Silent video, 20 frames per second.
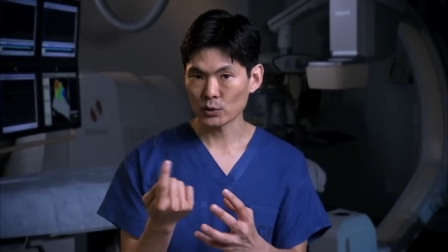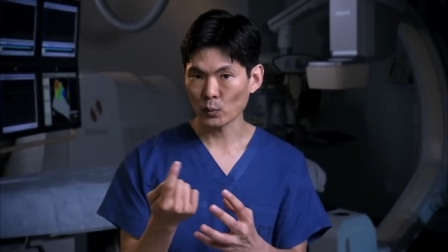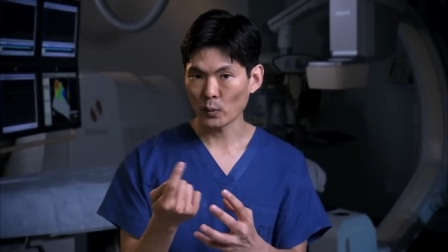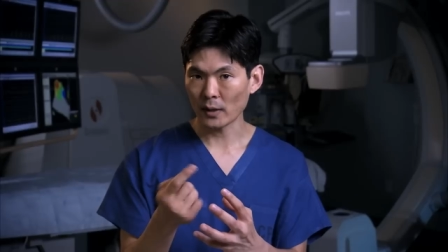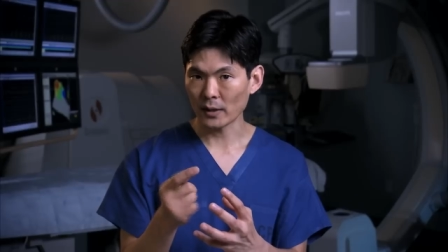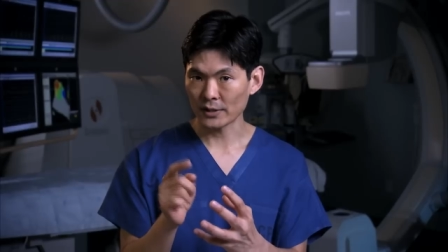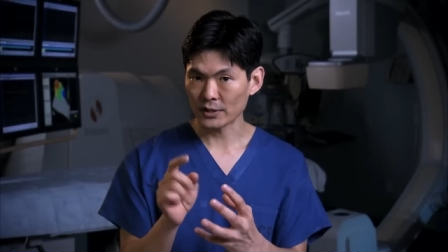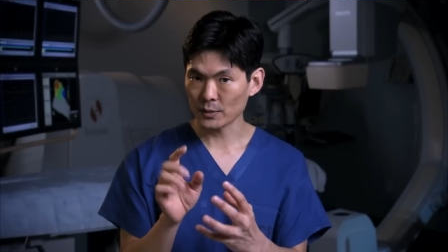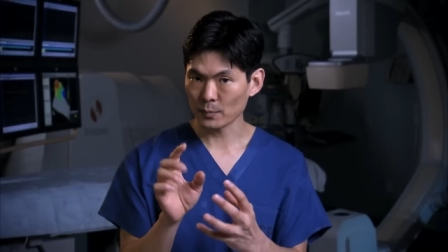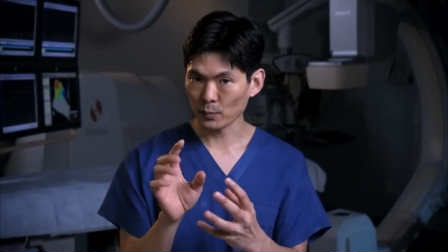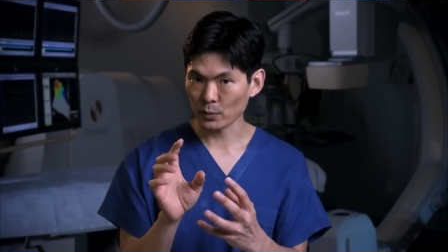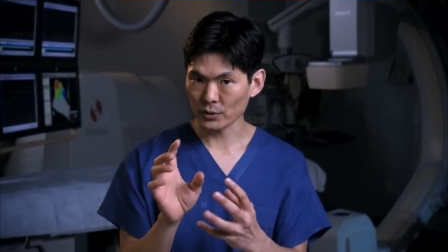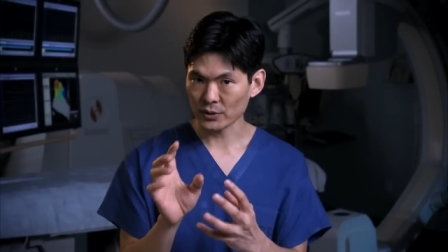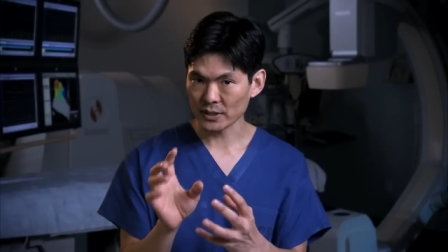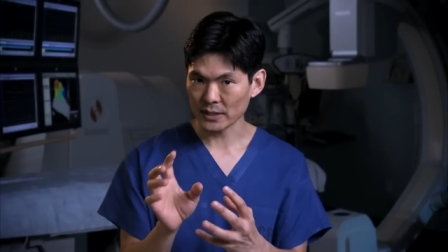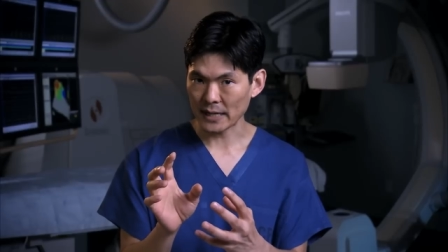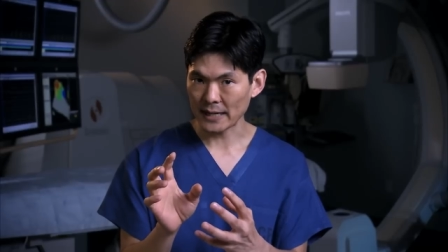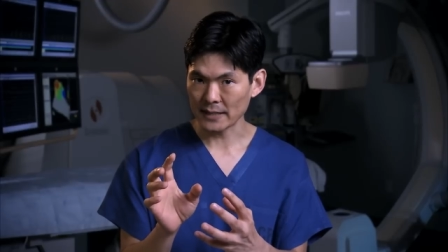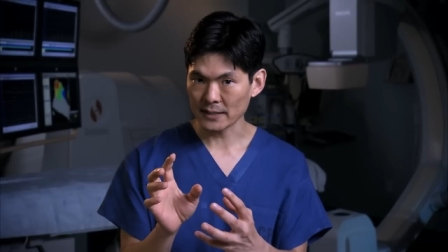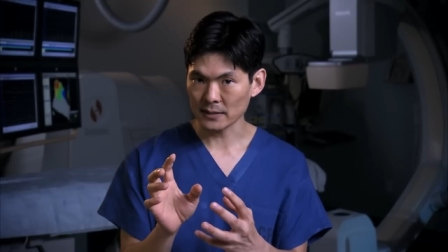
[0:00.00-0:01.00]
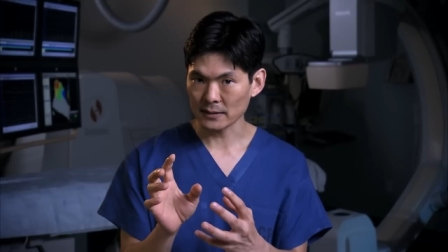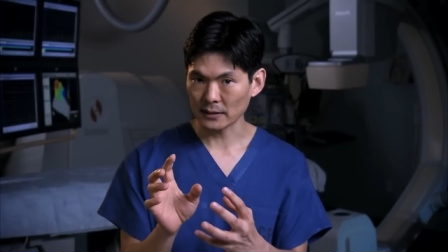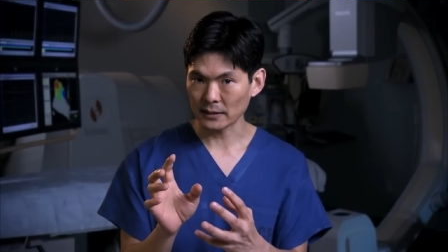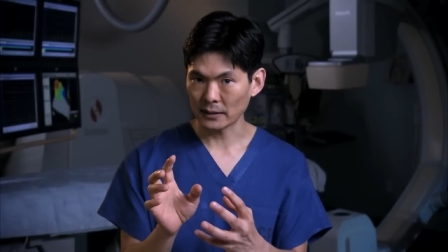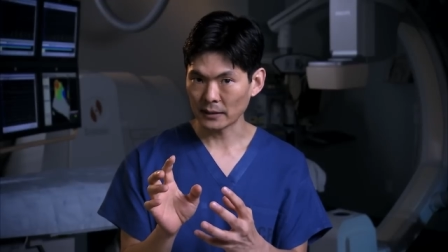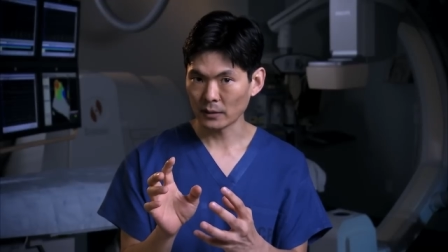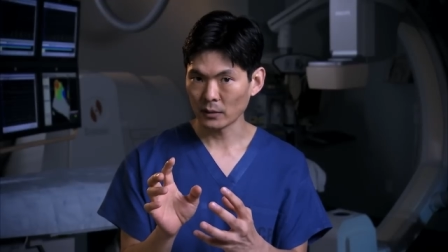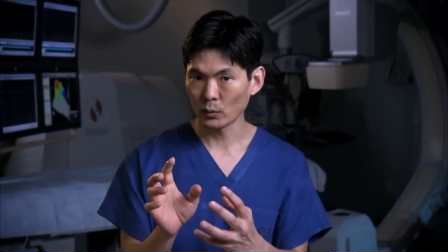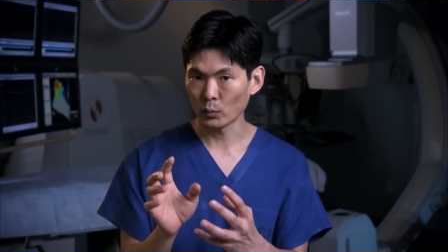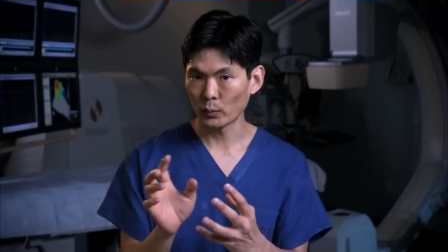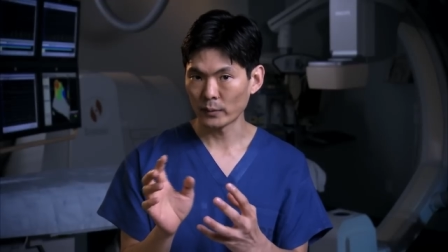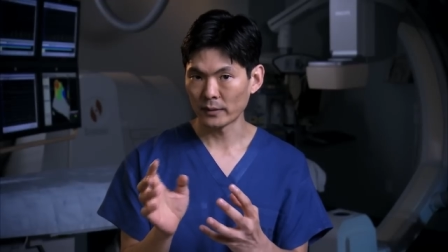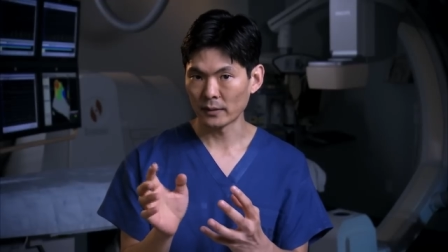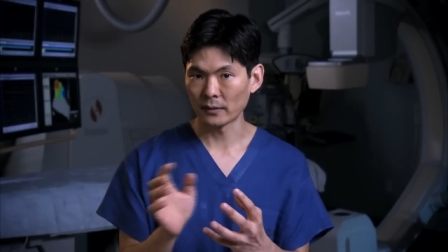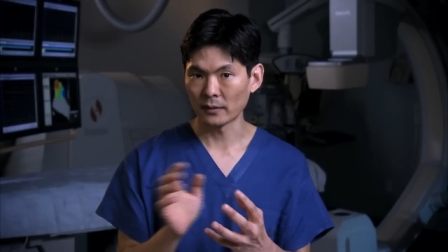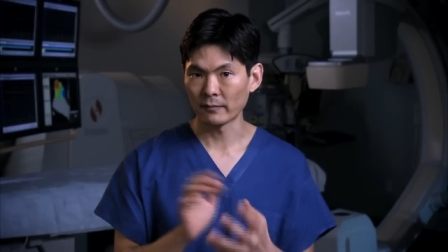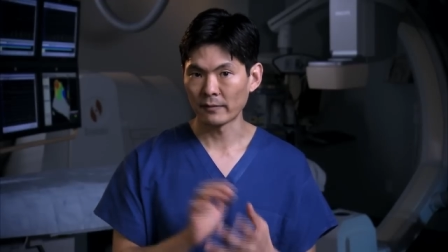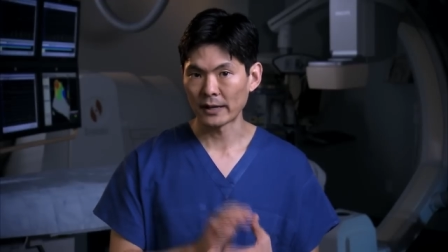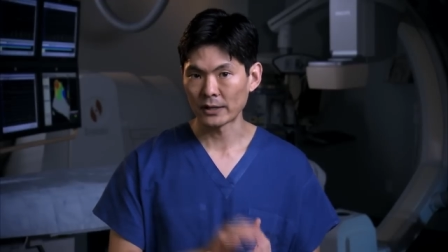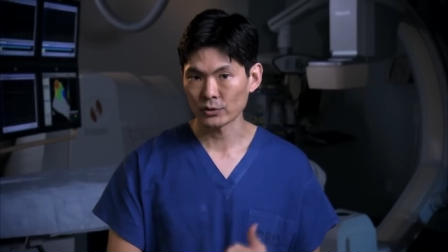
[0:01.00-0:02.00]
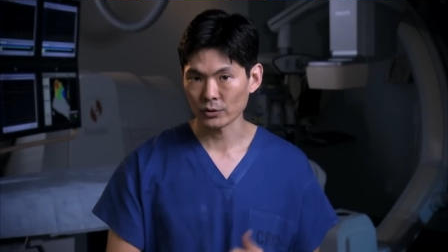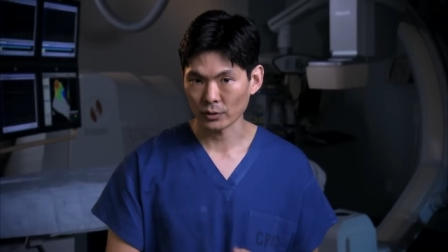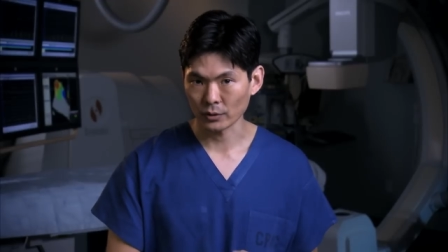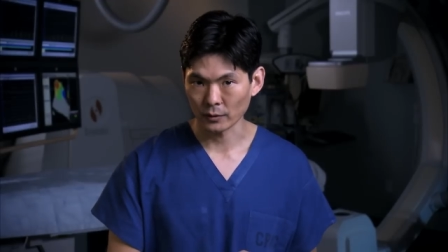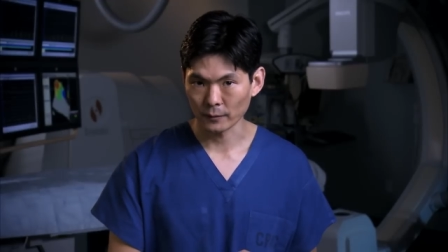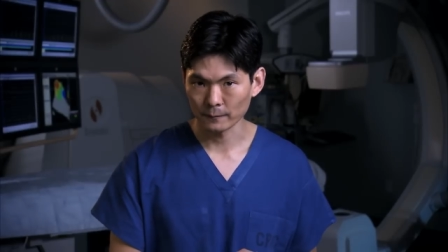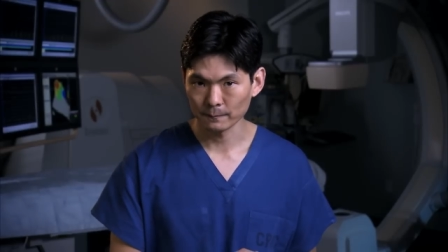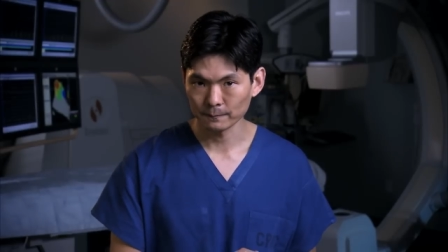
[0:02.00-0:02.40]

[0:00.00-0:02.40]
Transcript: well as precisely within the ventricle.